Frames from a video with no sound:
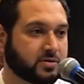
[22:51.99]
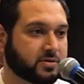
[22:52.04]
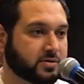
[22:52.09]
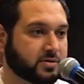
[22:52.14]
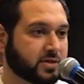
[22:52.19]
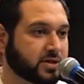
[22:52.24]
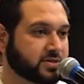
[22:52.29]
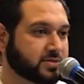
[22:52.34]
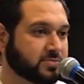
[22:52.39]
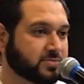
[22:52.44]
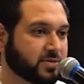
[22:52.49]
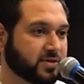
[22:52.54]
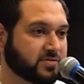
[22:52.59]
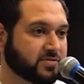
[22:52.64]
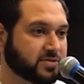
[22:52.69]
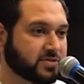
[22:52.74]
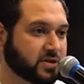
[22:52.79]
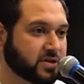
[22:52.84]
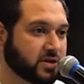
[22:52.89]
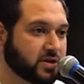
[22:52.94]
That's the
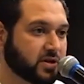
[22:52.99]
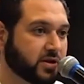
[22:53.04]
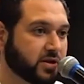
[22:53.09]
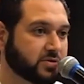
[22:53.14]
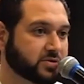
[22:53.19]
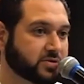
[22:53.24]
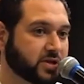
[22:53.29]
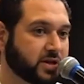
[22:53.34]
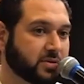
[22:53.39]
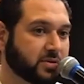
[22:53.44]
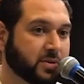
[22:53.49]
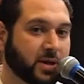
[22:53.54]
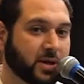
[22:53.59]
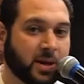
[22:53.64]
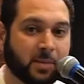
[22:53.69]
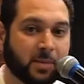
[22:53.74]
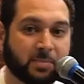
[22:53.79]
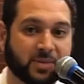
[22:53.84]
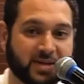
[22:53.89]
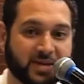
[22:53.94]
Prophet sallallahu alaihi wasallam.
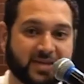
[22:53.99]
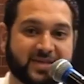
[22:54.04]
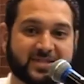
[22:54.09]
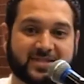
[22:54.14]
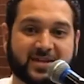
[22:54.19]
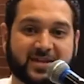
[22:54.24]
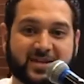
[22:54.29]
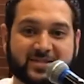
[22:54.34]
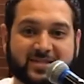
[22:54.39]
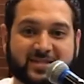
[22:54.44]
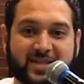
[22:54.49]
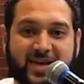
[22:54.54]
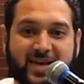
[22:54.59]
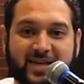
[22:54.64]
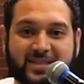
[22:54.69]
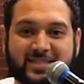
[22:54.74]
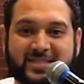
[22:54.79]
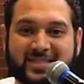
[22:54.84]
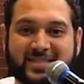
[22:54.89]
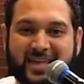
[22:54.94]
But he does
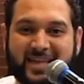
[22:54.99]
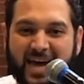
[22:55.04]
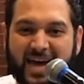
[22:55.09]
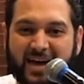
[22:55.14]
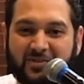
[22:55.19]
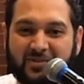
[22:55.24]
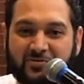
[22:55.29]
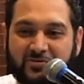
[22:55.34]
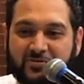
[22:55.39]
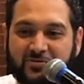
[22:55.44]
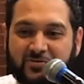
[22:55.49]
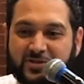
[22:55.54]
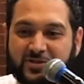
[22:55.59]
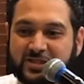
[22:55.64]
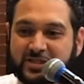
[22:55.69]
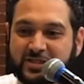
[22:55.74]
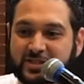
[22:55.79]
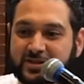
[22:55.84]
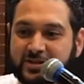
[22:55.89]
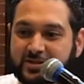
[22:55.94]
that to every
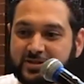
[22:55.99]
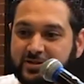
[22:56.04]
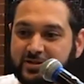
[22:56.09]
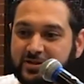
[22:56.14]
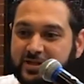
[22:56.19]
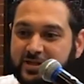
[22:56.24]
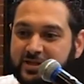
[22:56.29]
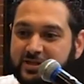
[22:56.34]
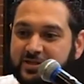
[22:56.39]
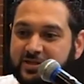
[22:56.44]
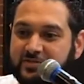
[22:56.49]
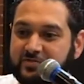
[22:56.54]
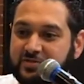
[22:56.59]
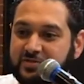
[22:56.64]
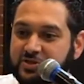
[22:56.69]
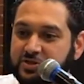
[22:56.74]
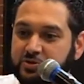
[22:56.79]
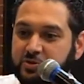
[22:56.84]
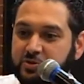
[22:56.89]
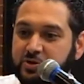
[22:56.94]
single
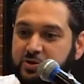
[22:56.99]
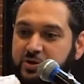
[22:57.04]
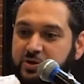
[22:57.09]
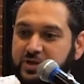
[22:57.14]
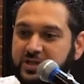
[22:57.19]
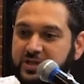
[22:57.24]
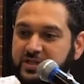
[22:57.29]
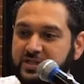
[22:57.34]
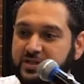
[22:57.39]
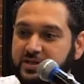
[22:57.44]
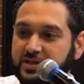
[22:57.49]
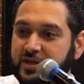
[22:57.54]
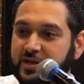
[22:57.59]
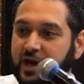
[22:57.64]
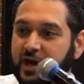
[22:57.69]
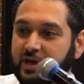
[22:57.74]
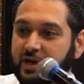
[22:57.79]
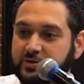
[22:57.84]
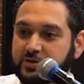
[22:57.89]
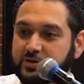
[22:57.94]
individual he's
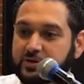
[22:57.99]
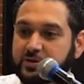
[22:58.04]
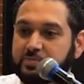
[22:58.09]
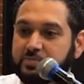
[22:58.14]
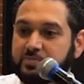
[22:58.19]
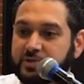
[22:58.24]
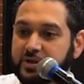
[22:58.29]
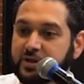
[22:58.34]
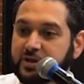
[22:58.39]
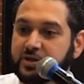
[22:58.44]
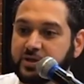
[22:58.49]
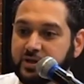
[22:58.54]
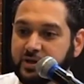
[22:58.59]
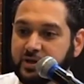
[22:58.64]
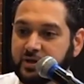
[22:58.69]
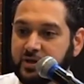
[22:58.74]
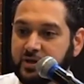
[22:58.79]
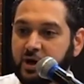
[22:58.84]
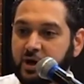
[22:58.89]
encountered, period.